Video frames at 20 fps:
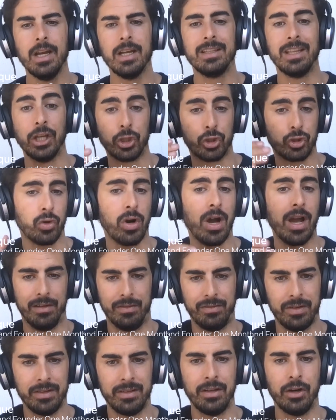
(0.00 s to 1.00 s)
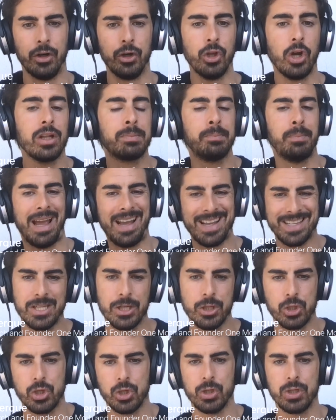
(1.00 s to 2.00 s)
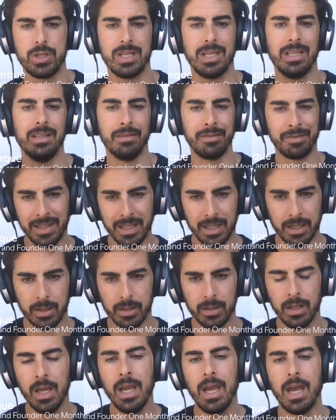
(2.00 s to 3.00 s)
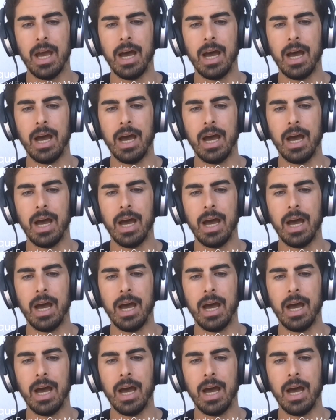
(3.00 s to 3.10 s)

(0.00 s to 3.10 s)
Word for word: They drive. They're not passengers in the vehicle.